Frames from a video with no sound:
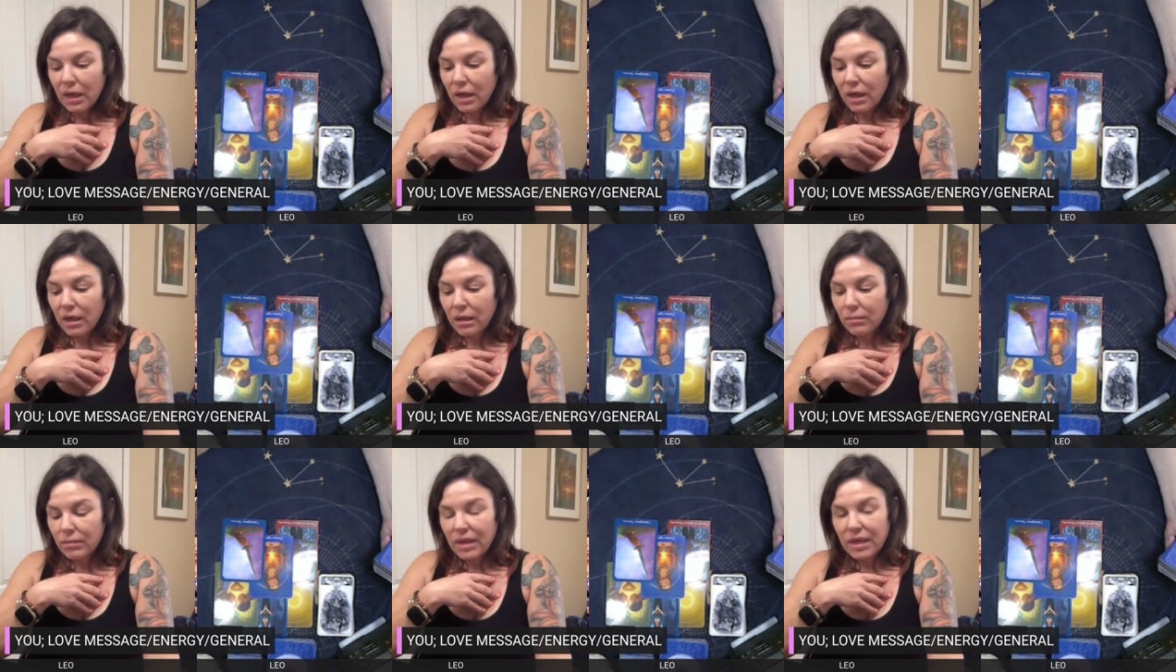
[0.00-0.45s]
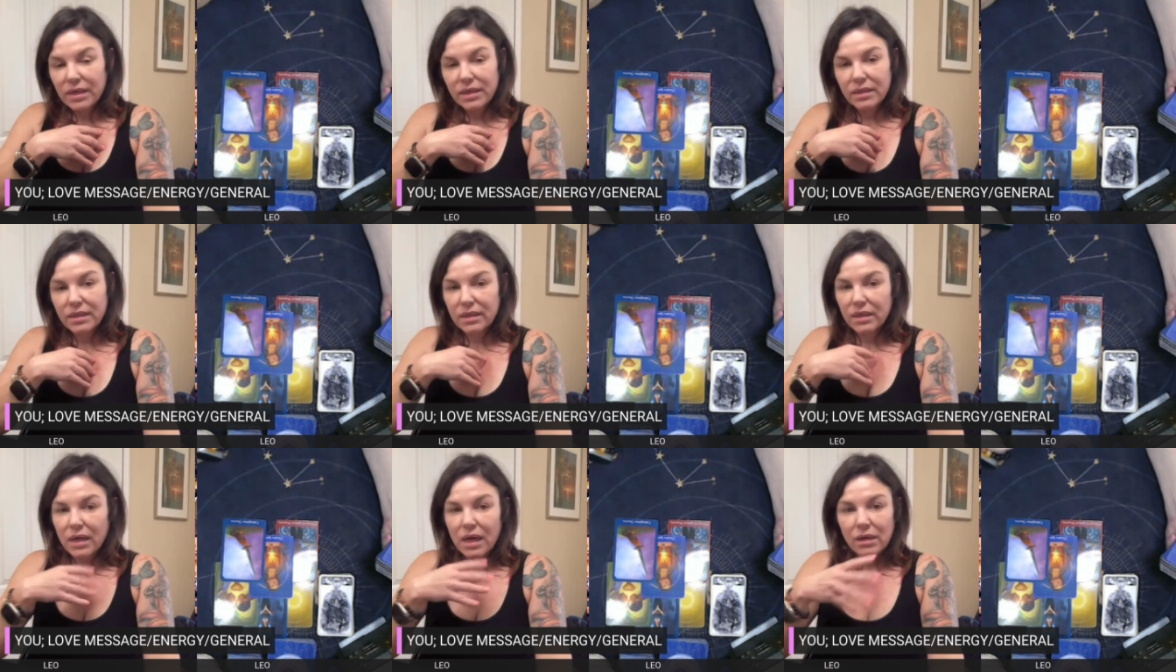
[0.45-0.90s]
Um, and
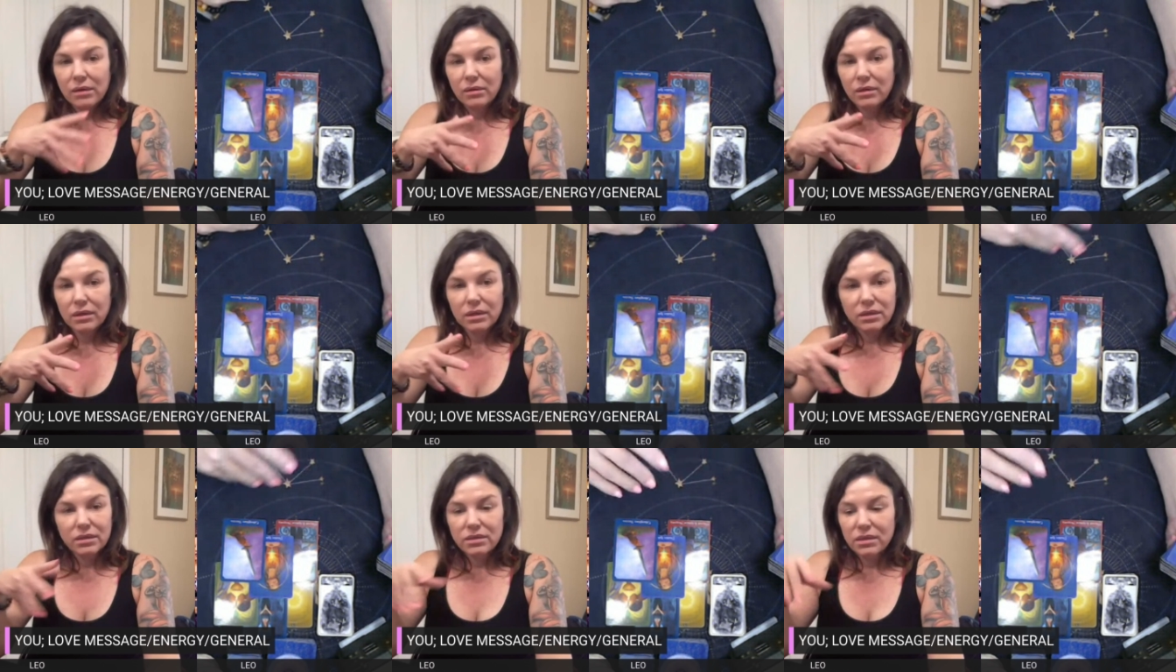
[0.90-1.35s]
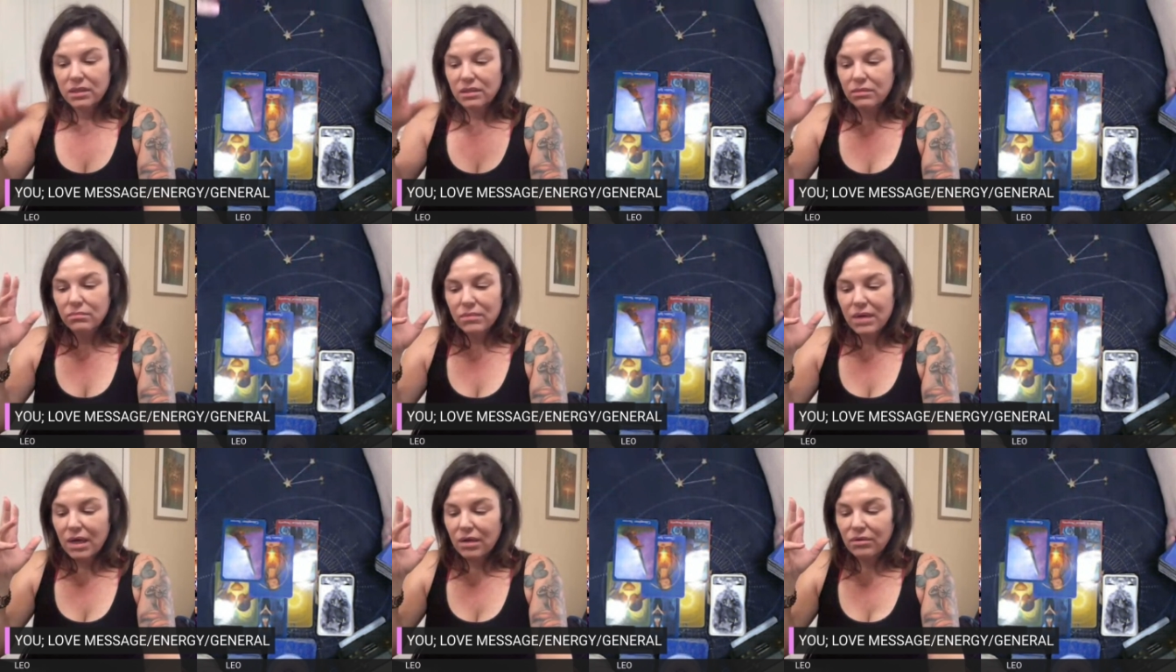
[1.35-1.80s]
I, it
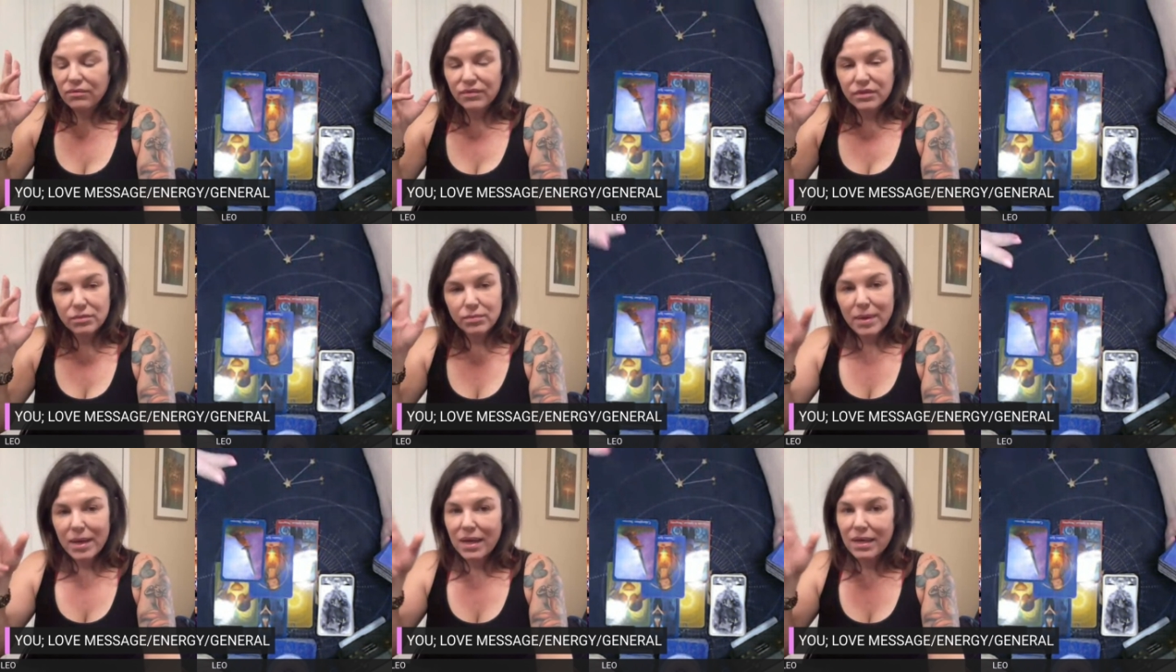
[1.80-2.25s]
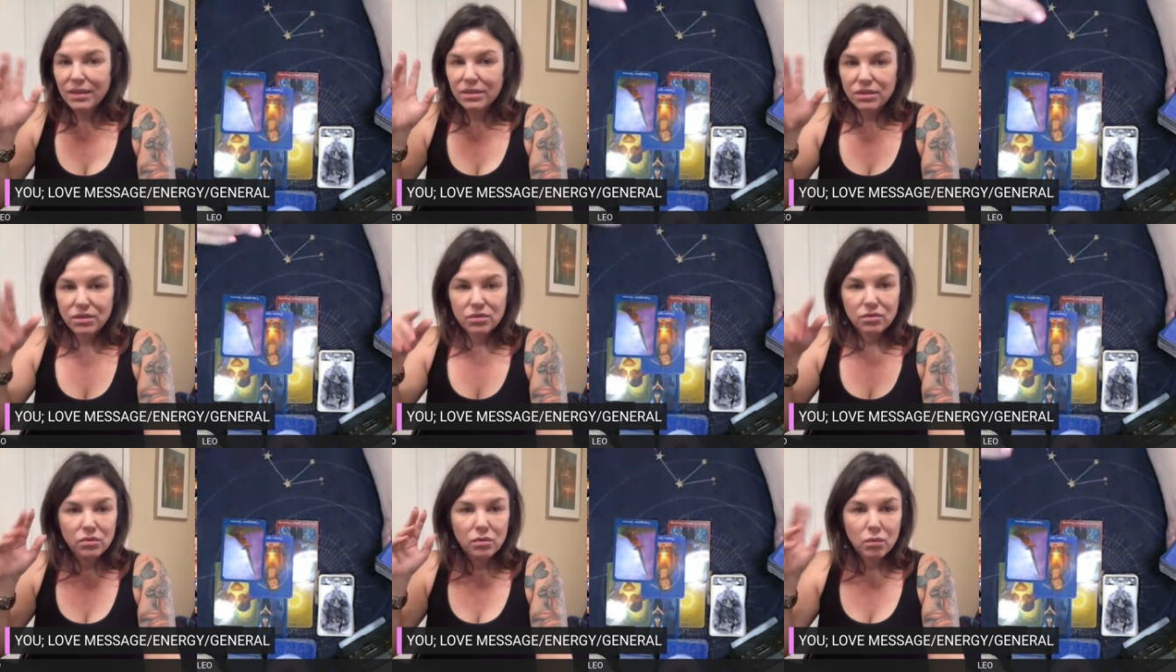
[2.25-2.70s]
doesn't matter if it's
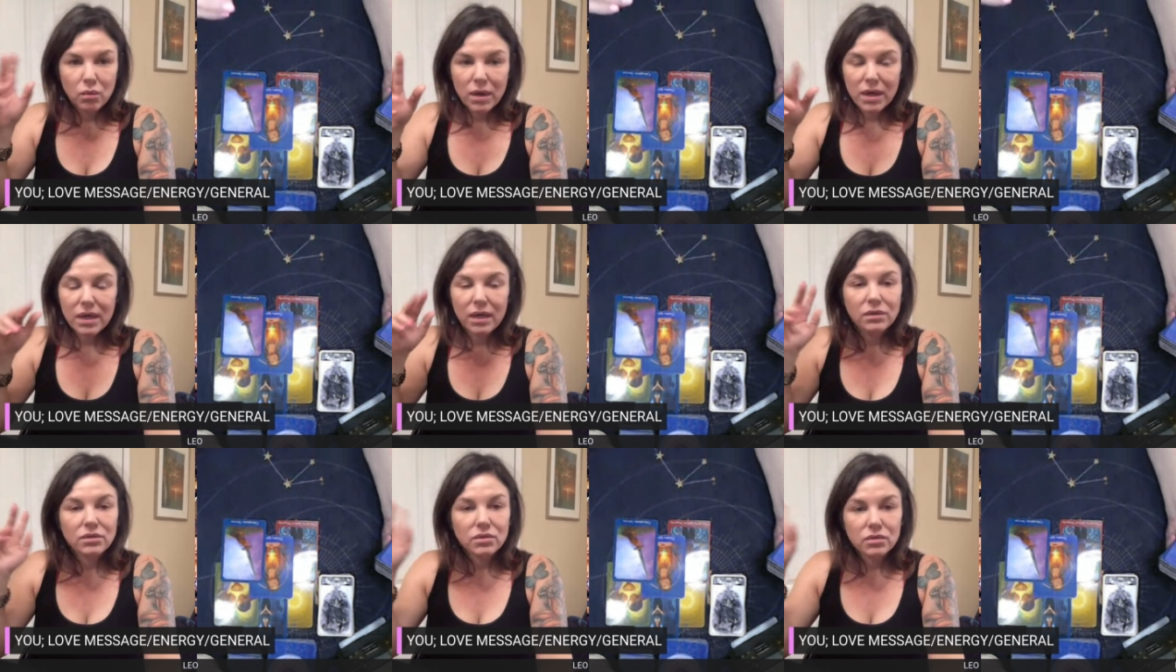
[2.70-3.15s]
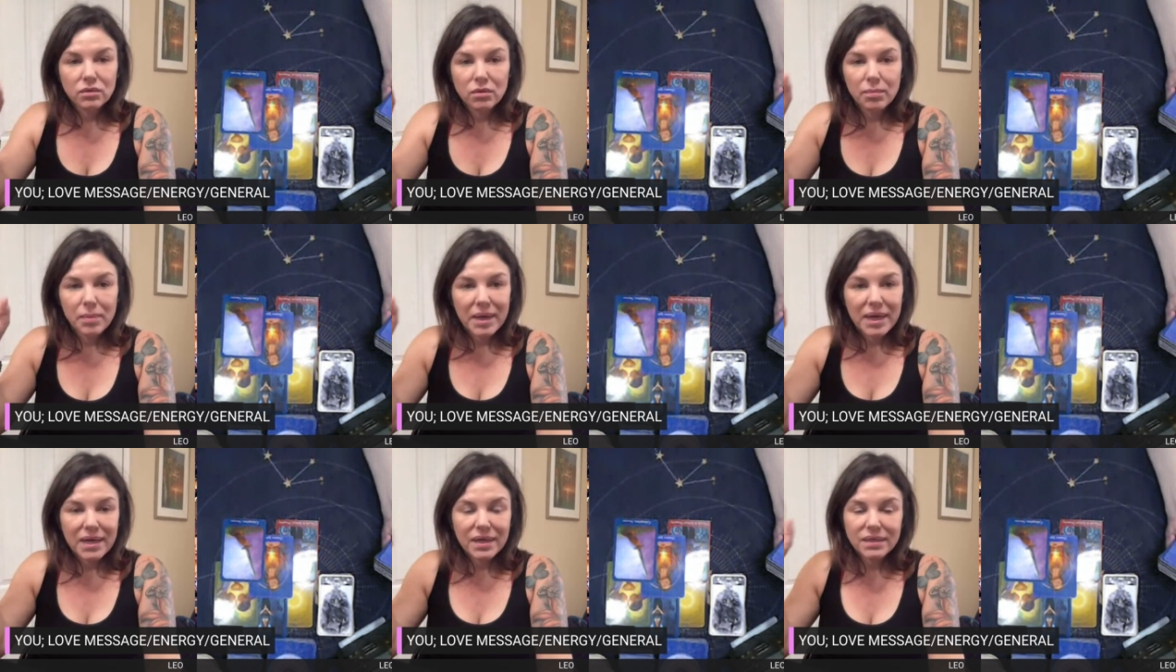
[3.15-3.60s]
past, new, or what. I'll do the
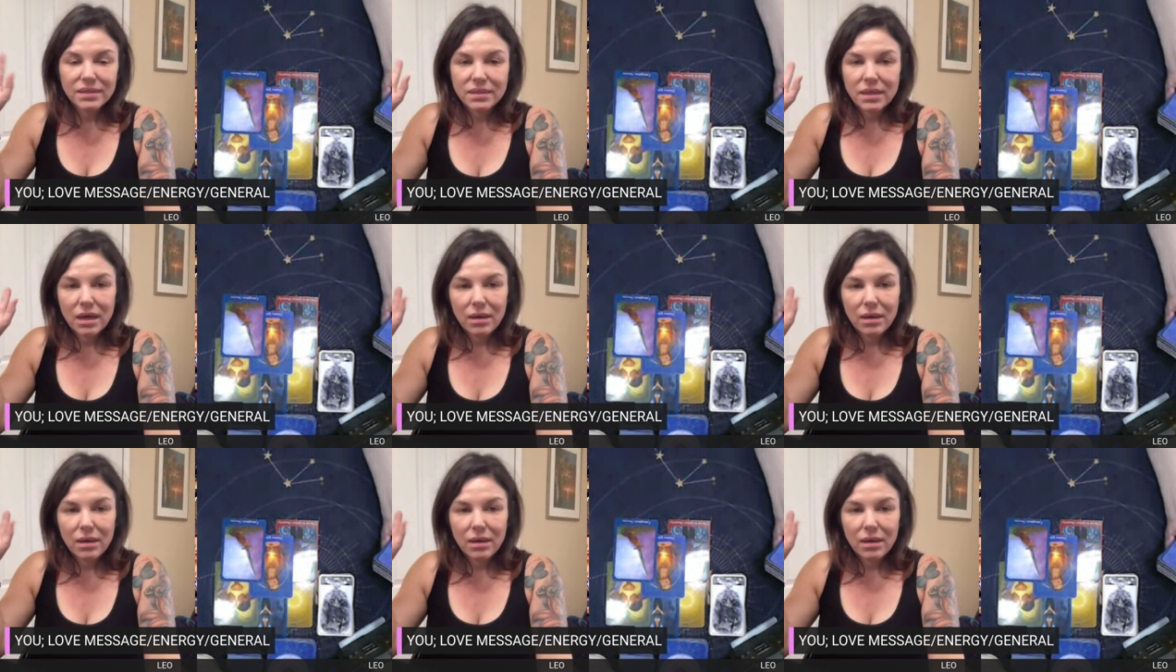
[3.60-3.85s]
past.